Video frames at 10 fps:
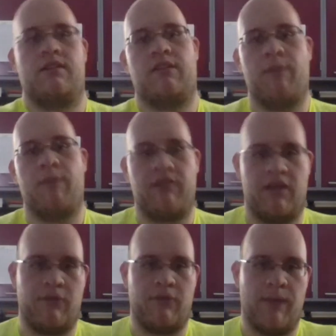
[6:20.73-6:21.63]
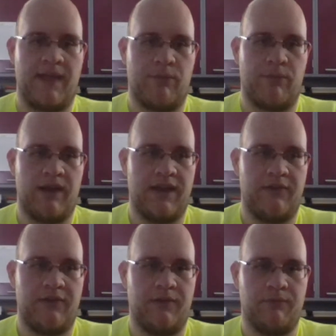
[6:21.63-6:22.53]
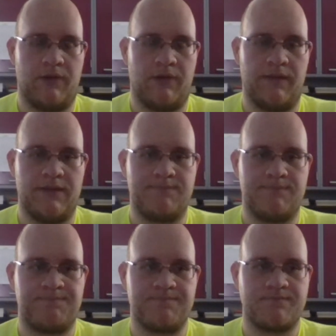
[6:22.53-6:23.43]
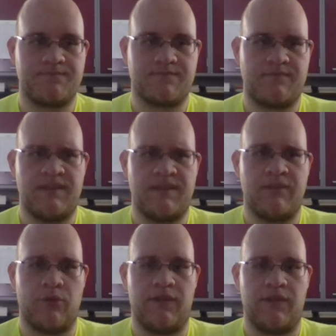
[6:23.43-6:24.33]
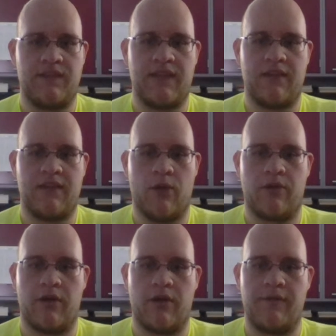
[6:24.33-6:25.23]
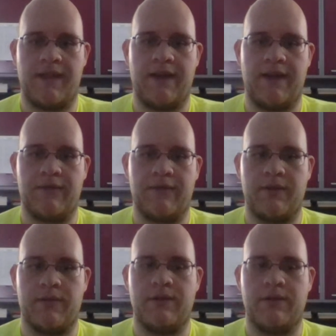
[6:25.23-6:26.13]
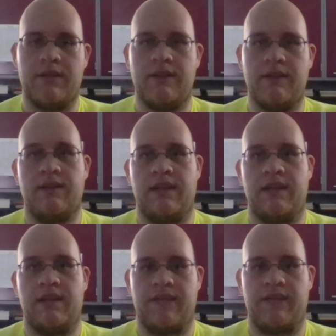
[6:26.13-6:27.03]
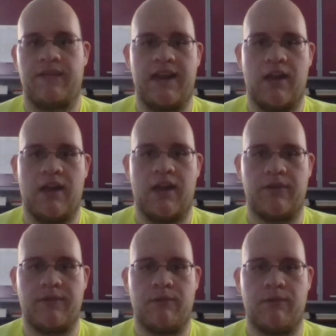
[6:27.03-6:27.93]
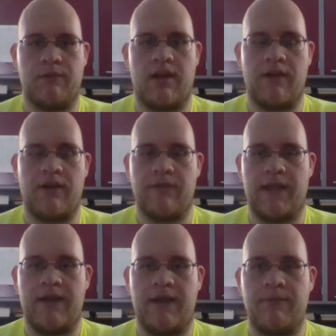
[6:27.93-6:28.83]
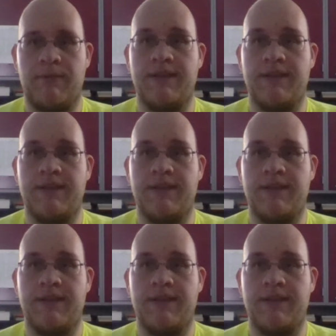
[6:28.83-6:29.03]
especially over by the bridge where of course, it stays colder over there, so it would have stayed longer and whatnot over there.